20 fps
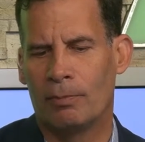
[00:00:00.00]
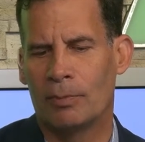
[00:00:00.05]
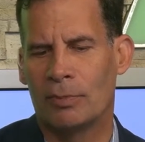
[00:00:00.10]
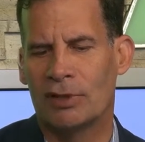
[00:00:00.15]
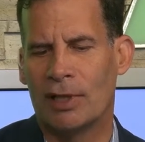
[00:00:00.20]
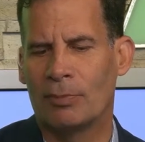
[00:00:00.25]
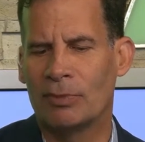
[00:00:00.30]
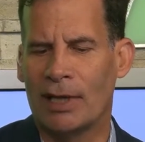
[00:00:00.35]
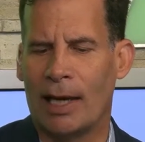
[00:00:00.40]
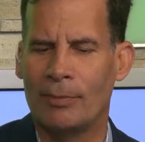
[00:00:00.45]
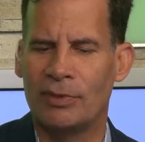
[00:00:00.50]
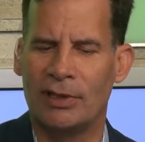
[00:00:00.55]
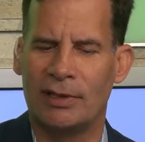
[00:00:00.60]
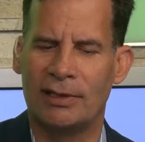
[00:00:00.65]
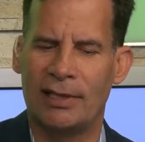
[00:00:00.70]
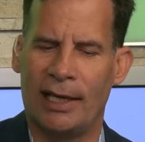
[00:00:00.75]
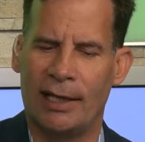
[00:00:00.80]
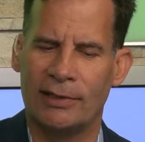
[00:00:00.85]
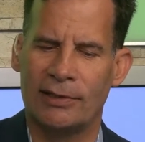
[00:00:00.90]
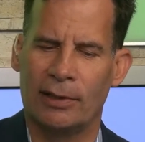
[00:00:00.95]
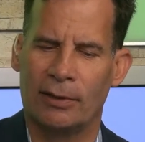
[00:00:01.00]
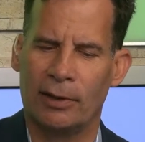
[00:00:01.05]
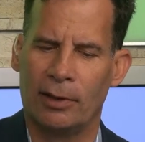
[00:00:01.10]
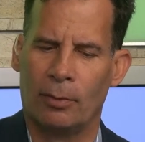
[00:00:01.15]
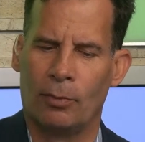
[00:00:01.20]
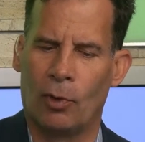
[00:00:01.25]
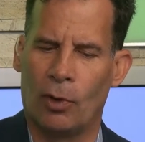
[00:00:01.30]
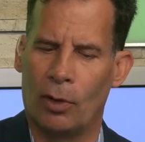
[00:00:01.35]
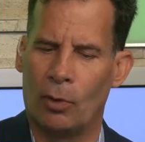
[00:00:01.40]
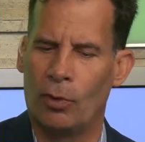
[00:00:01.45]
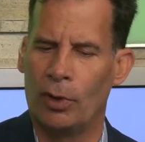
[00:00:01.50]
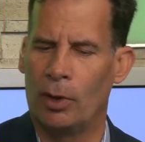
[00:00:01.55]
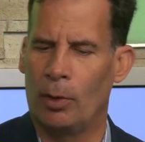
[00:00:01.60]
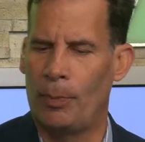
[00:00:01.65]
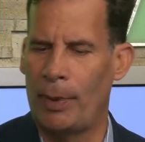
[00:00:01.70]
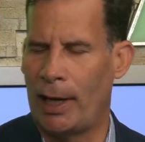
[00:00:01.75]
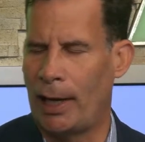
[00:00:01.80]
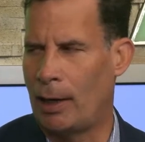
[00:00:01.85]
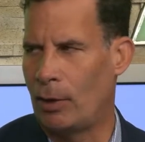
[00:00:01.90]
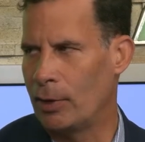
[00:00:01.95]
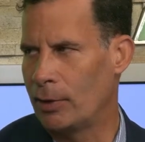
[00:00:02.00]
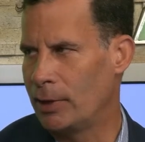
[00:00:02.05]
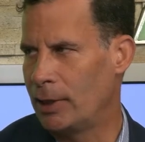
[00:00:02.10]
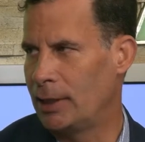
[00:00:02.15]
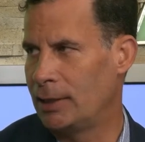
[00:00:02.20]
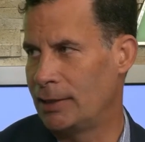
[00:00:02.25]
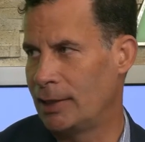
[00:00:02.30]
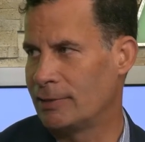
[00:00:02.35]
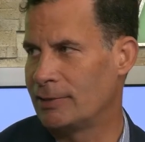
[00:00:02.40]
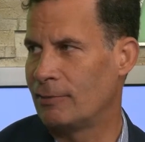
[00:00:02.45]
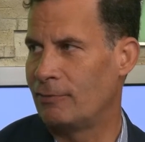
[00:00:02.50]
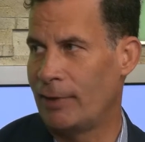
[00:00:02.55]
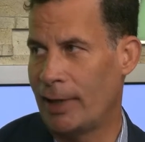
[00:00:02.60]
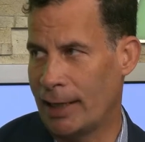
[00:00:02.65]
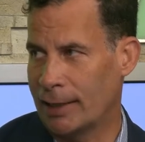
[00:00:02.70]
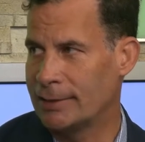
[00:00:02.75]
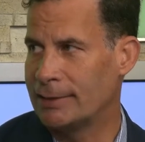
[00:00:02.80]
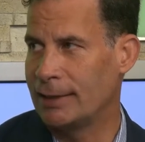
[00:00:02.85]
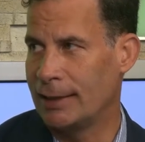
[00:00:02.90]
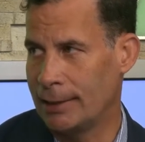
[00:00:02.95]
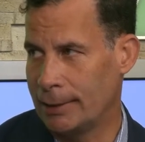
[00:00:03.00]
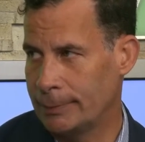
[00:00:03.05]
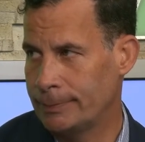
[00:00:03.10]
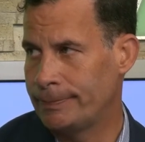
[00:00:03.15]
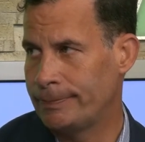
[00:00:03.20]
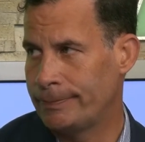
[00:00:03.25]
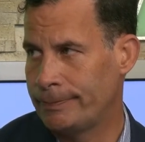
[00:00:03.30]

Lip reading: Sometimes it takes a little more willpower than it does a vaccine.